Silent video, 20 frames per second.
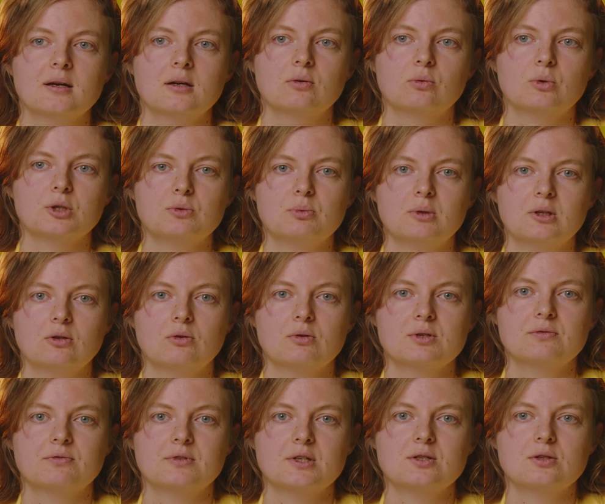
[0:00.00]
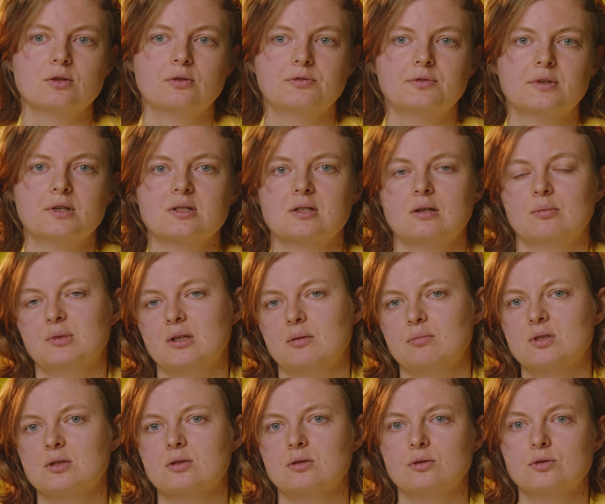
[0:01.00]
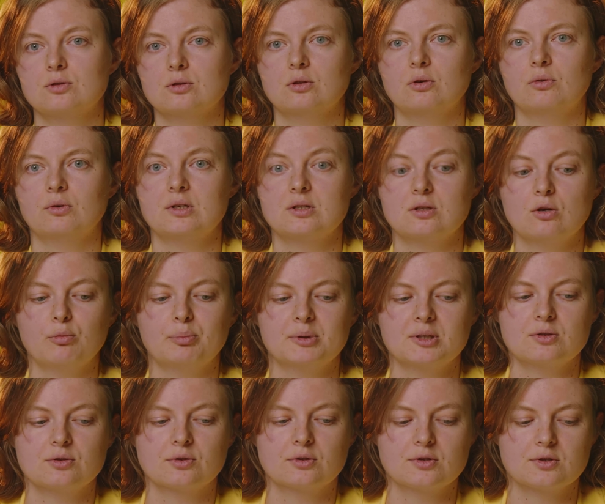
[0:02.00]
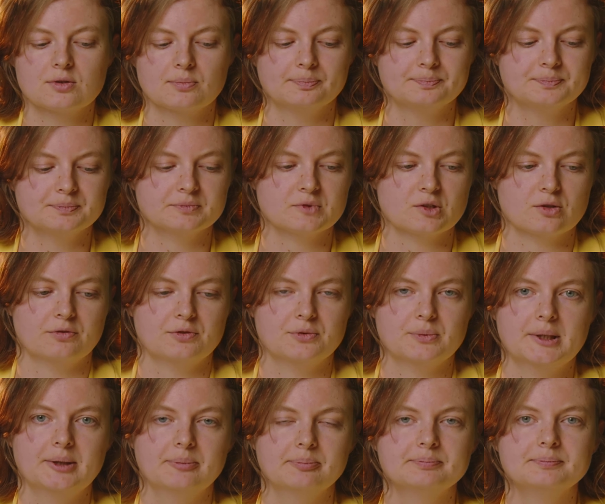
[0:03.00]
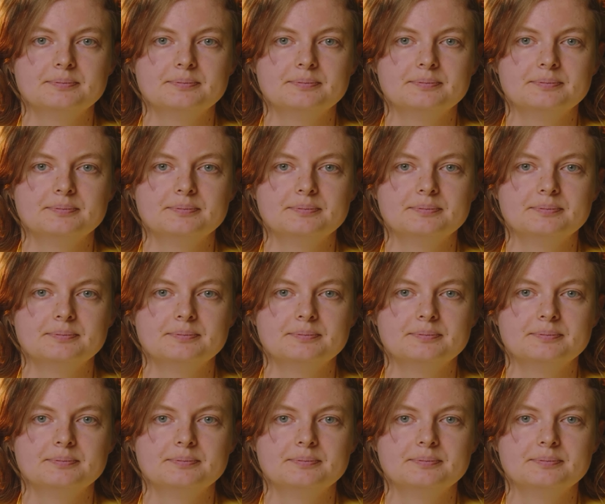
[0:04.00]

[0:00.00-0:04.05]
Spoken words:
what we know as free software sometimes is also known as open source software.